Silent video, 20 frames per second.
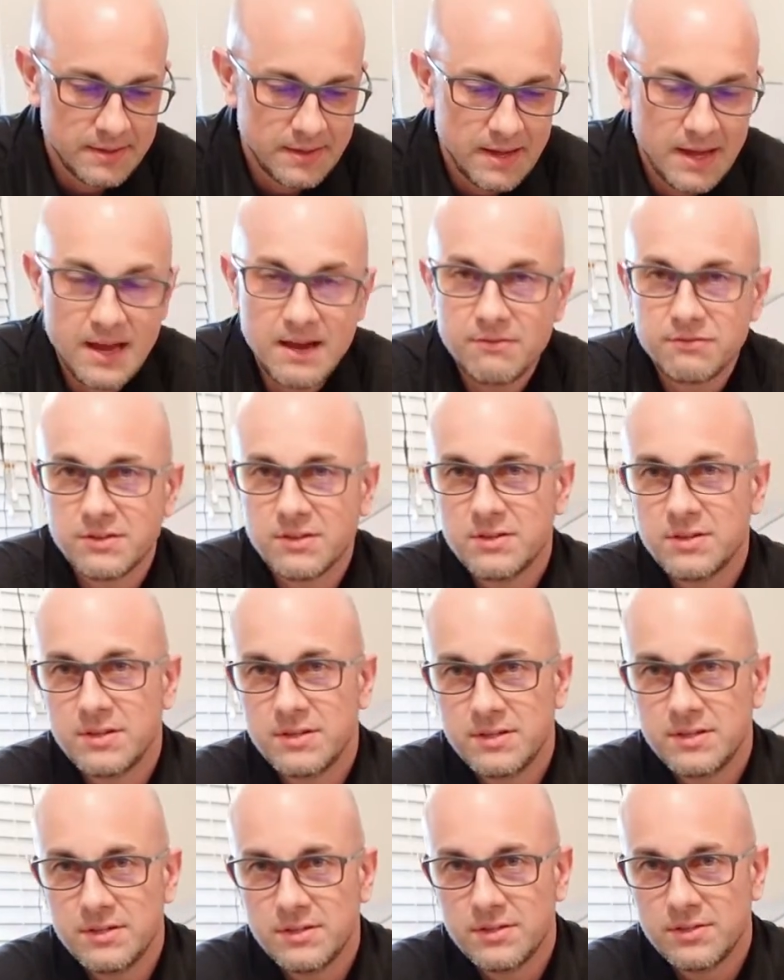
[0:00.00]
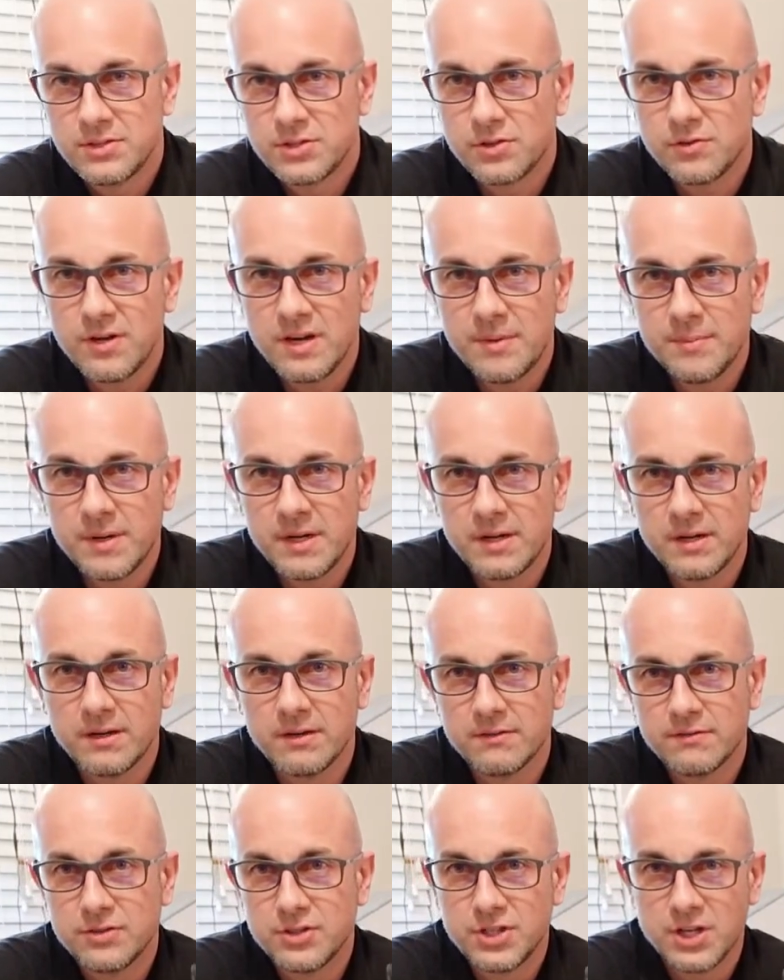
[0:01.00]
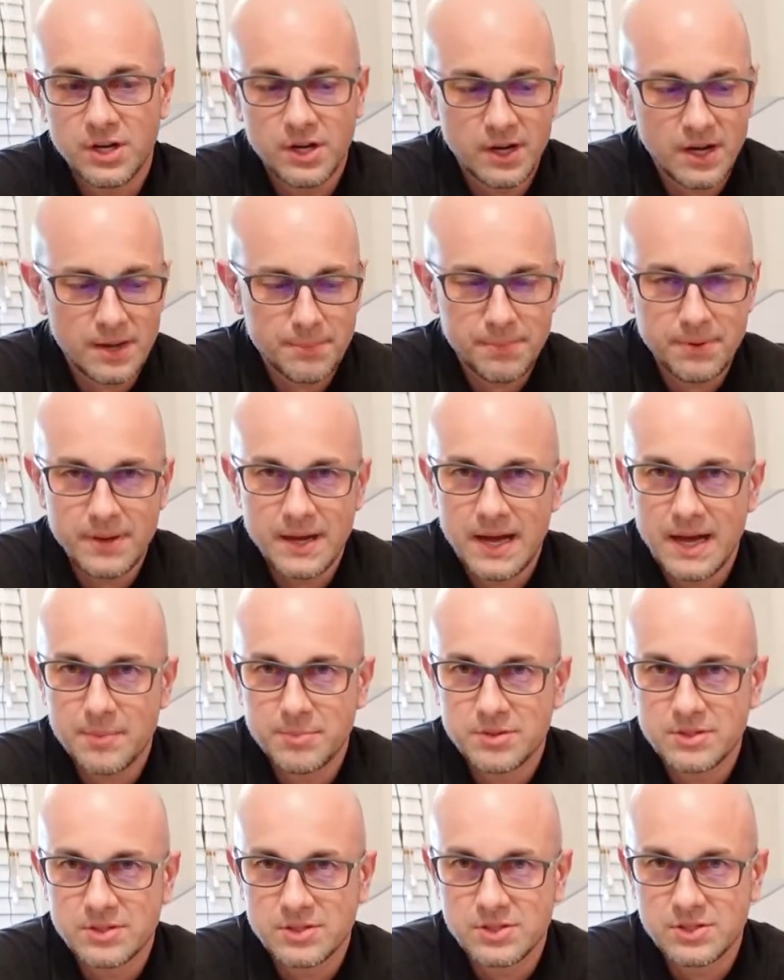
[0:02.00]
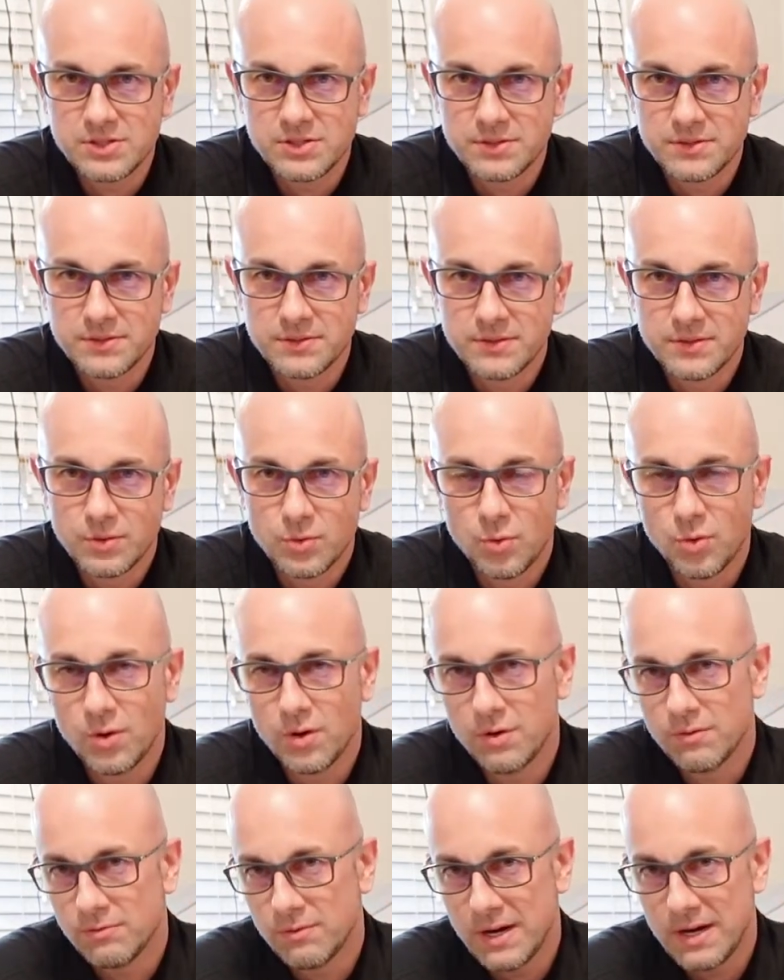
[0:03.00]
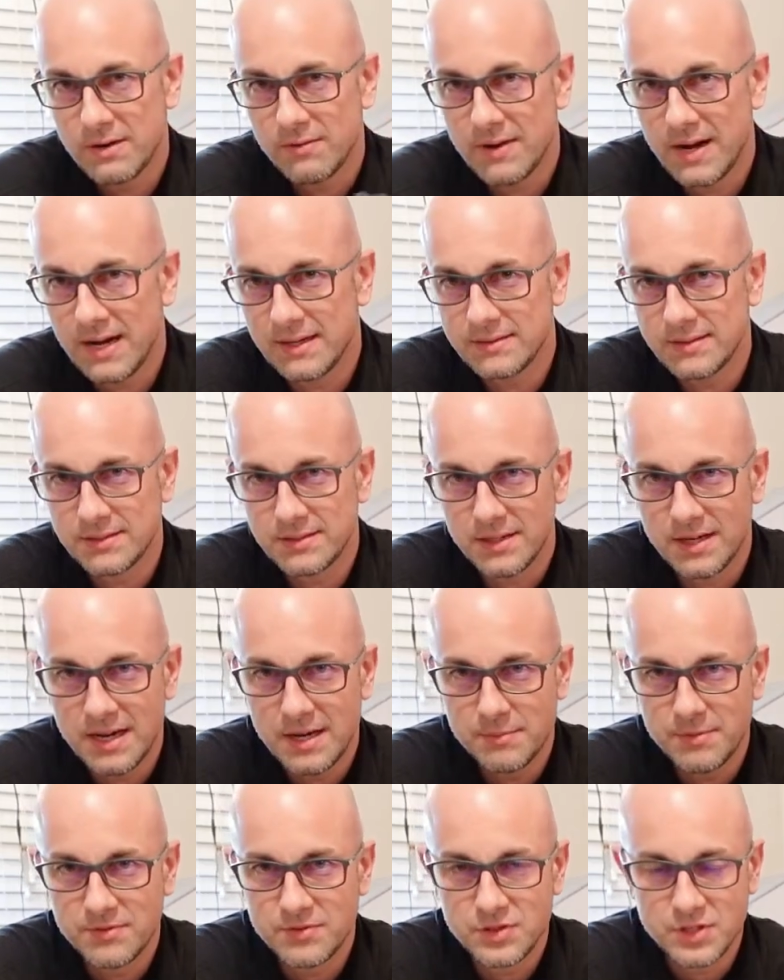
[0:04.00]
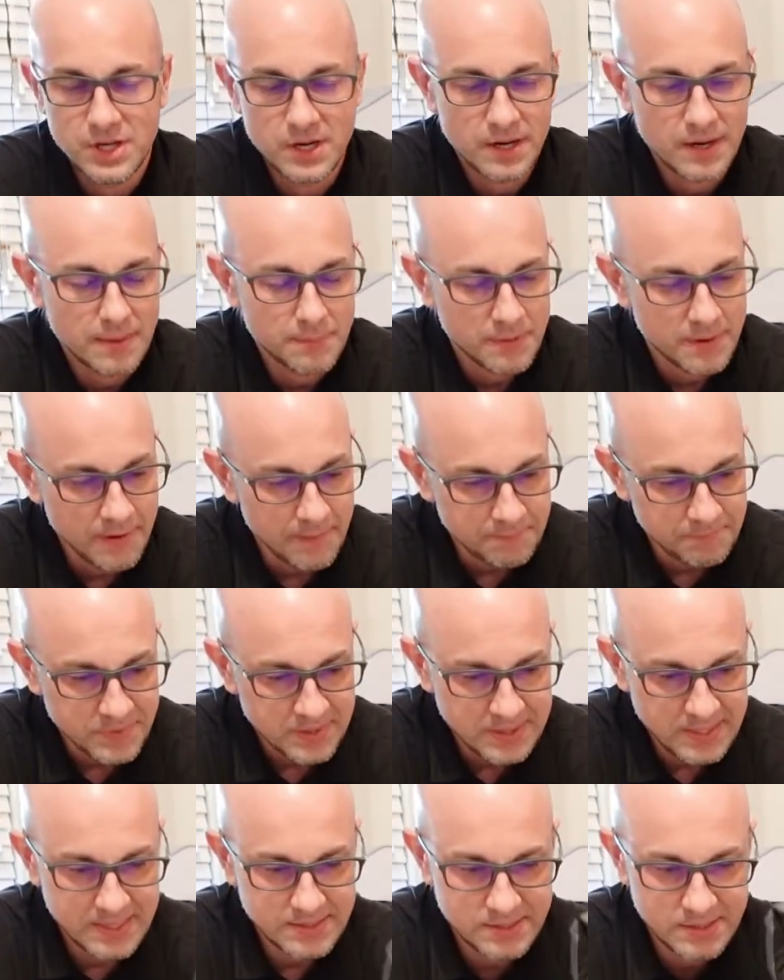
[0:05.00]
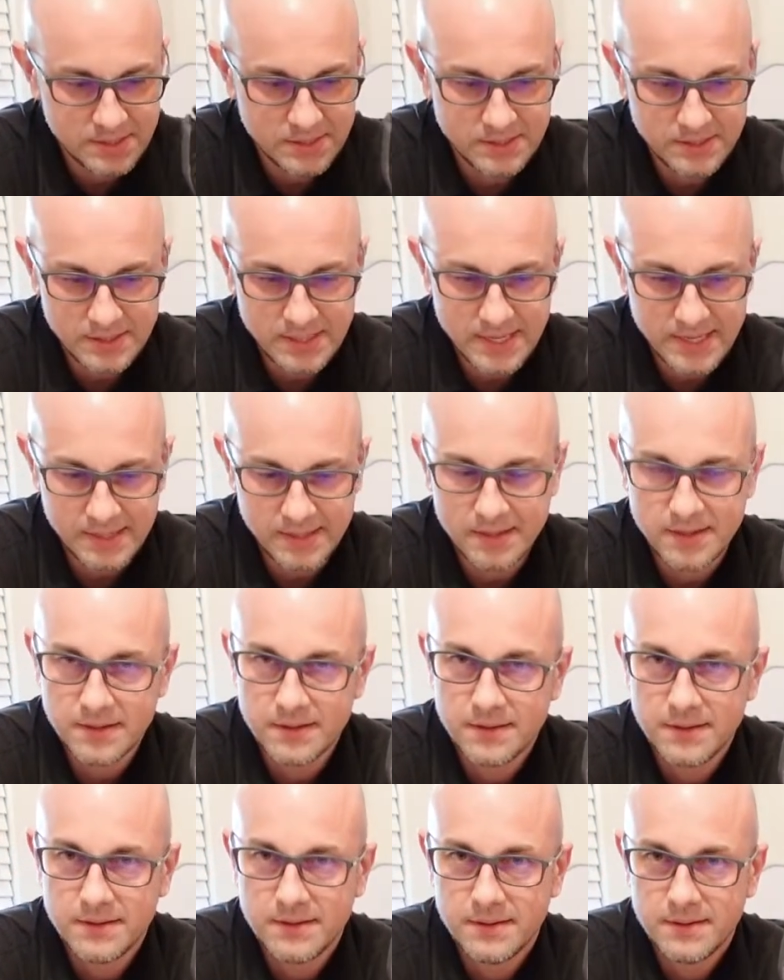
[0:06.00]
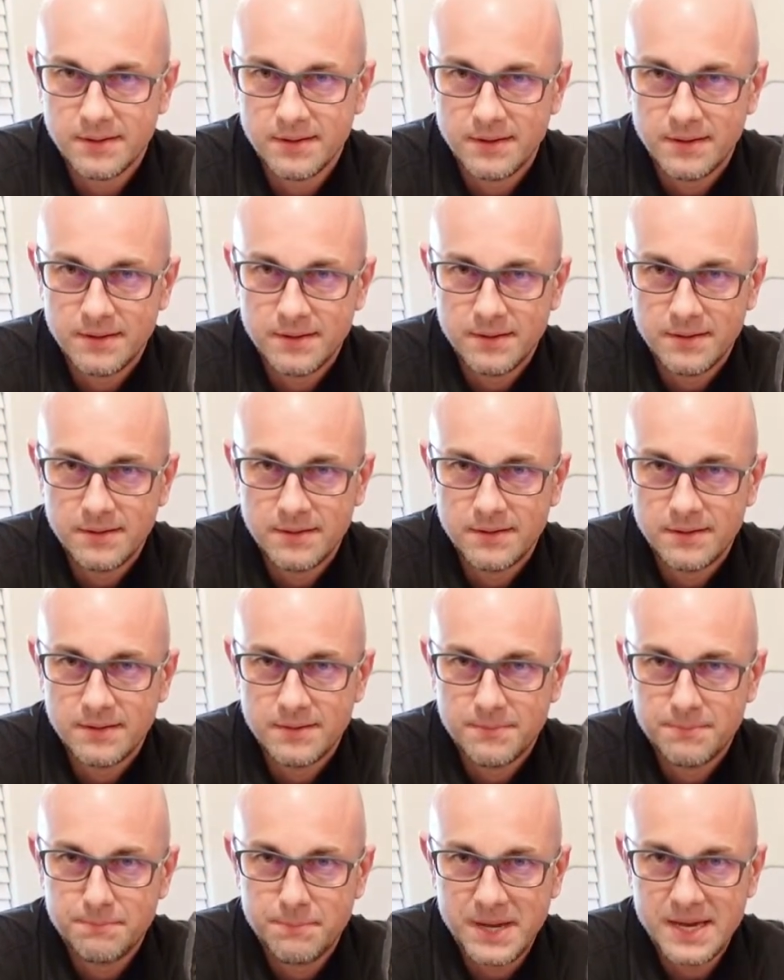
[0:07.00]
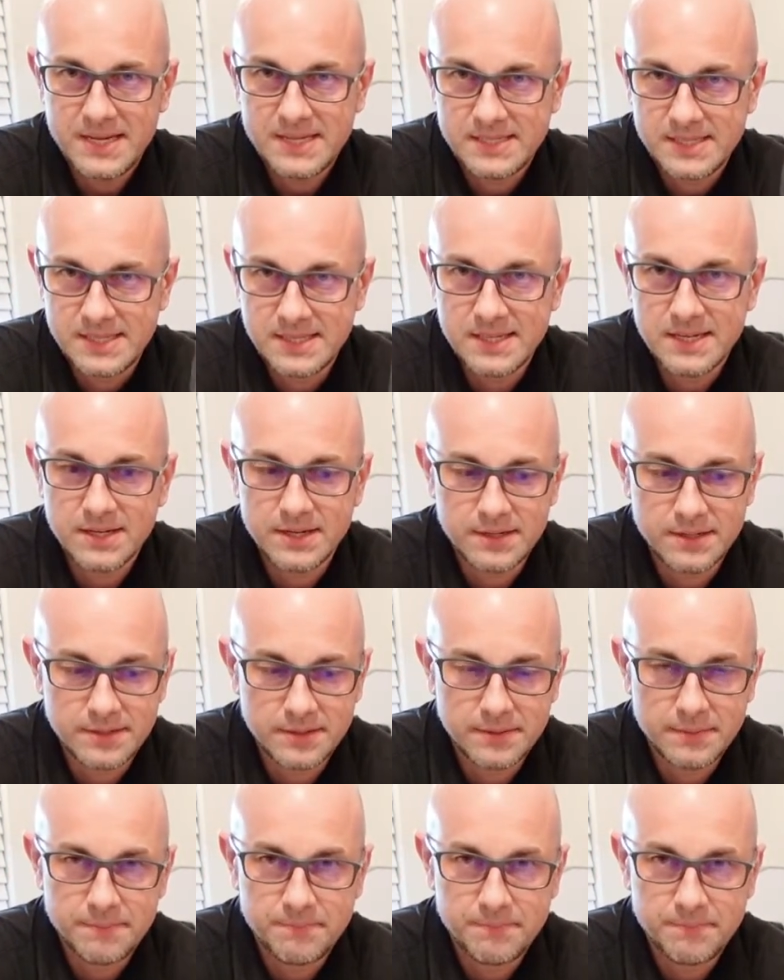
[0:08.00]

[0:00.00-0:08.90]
after the screaming of shut up happens, or right around the time of shut up, there's this like bass thud.